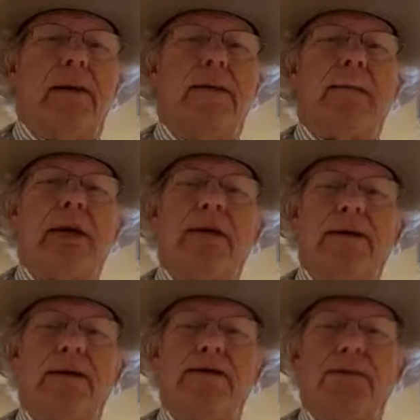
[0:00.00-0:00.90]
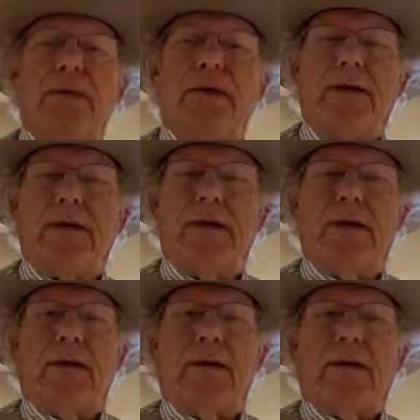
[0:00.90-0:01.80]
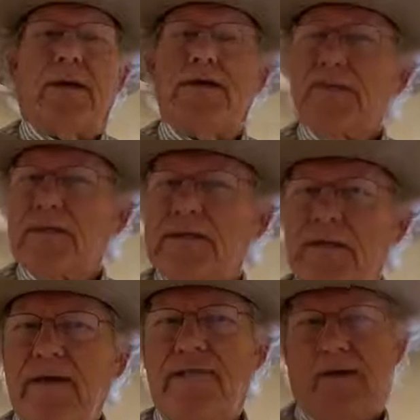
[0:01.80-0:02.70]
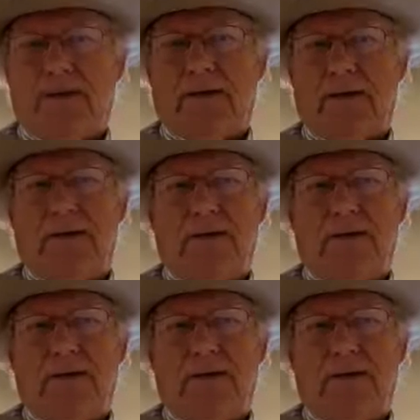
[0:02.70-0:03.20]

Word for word: He planned it this way. Let's receive it